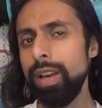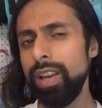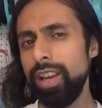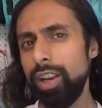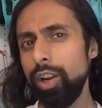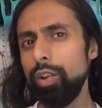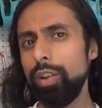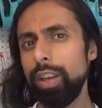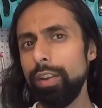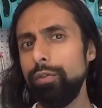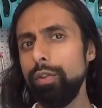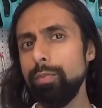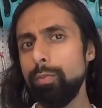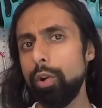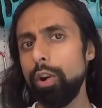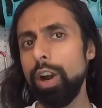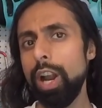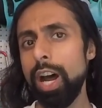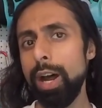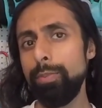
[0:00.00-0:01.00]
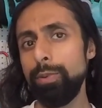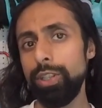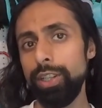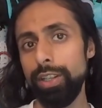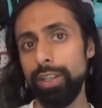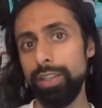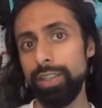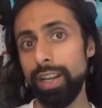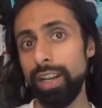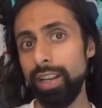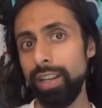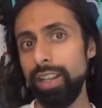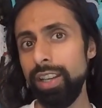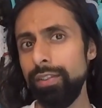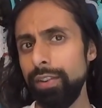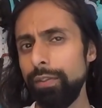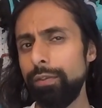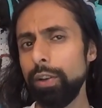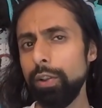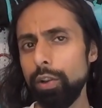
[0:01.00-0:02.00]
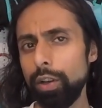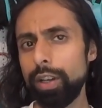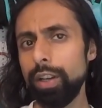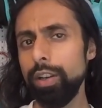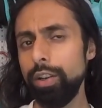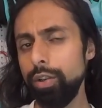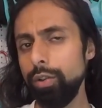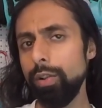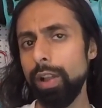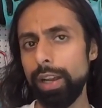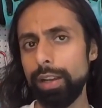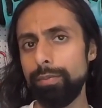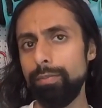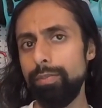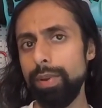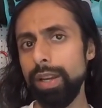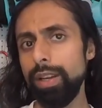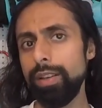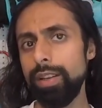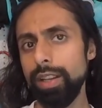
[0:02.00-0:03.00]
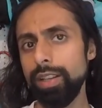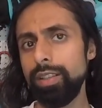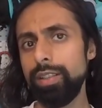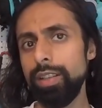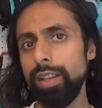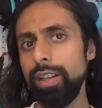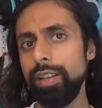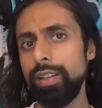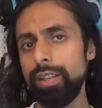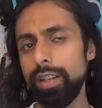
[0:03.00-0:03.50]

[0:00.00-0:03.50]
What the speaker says: It'll give you more options. And even if you're looking to do like big distance,